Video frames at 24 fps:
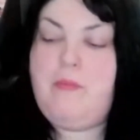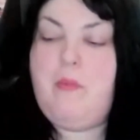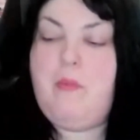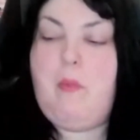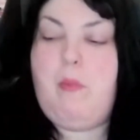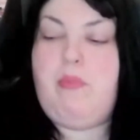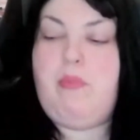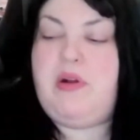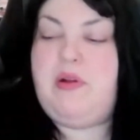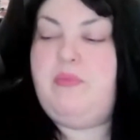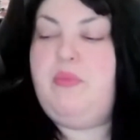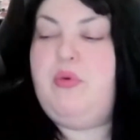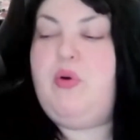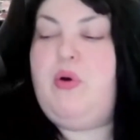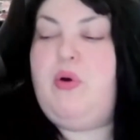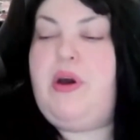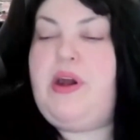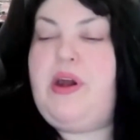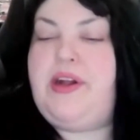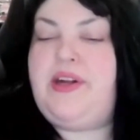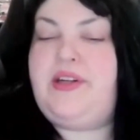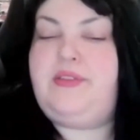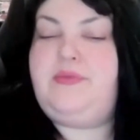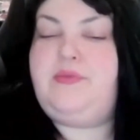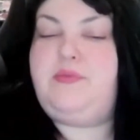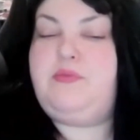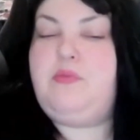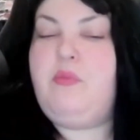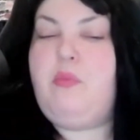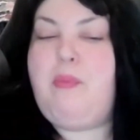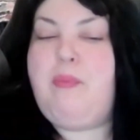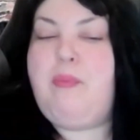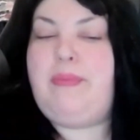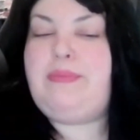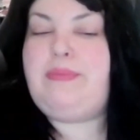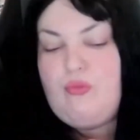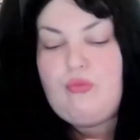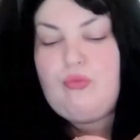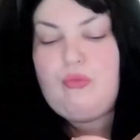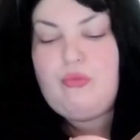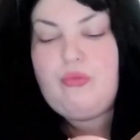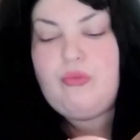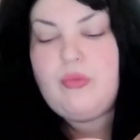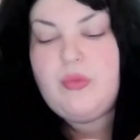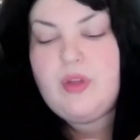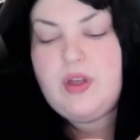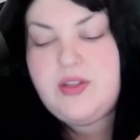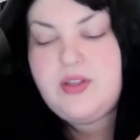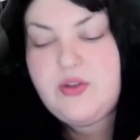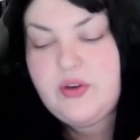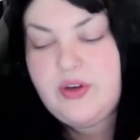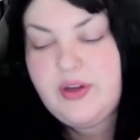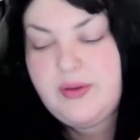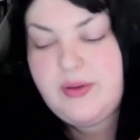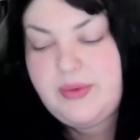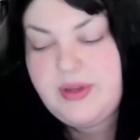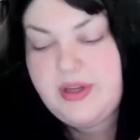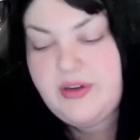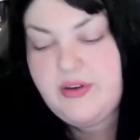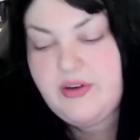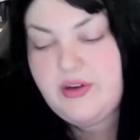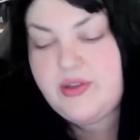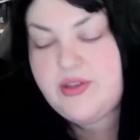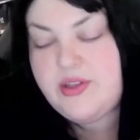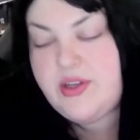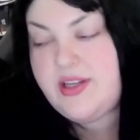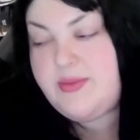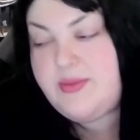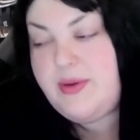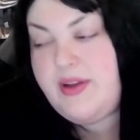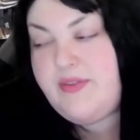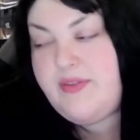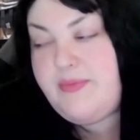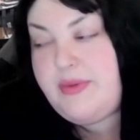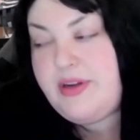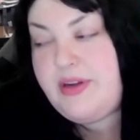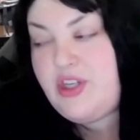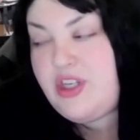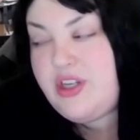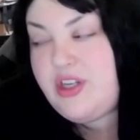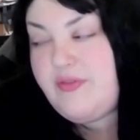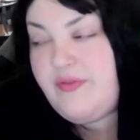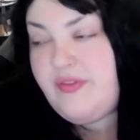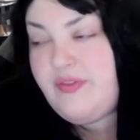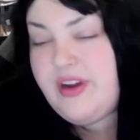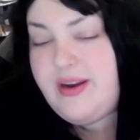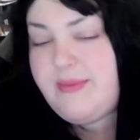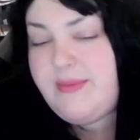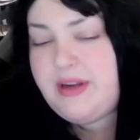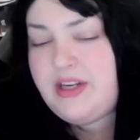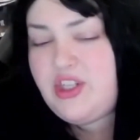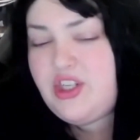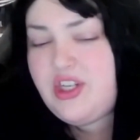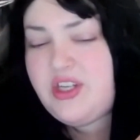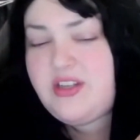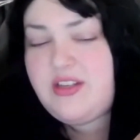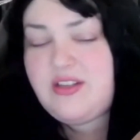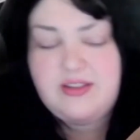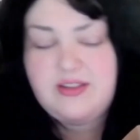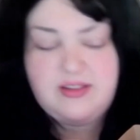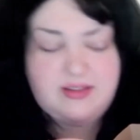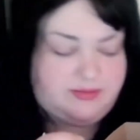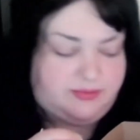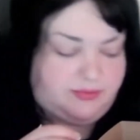Big boy. Sorry I'm being gross, guys, but I have munch- freaking munchies.